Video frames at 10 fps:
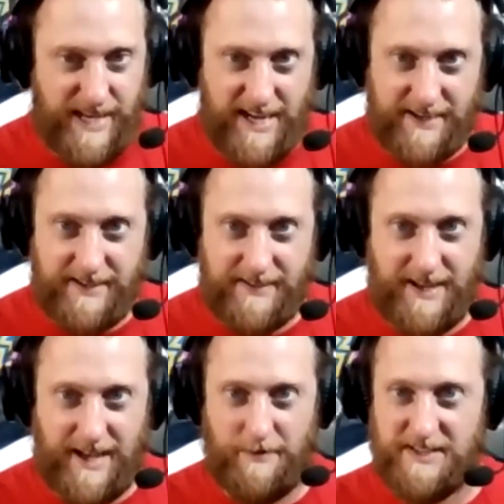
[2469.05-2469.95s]
back,
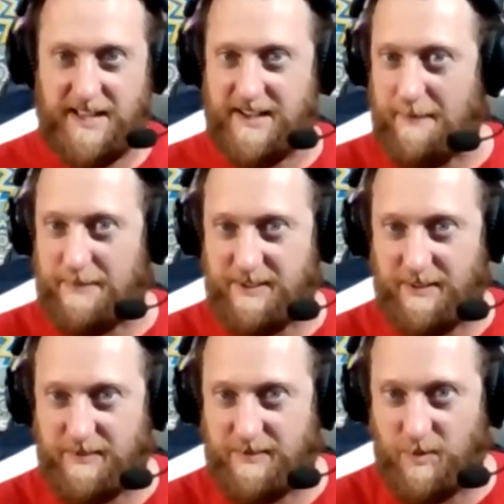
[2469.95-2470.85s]
I want to say like
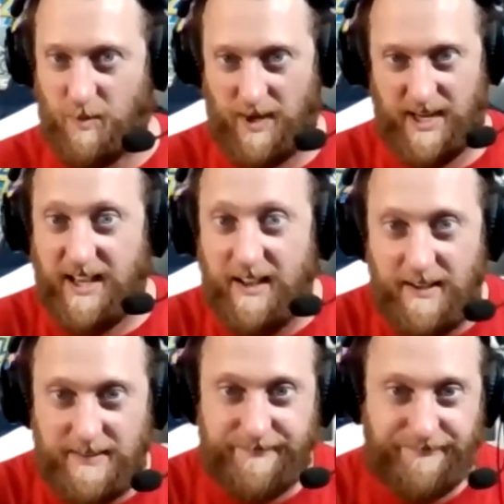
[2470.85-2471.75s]
episode
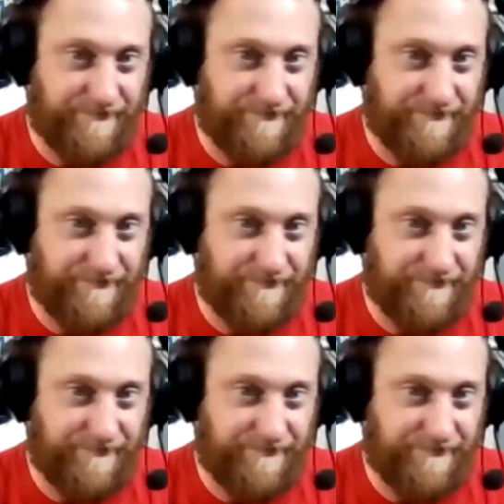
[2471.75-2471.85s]
20,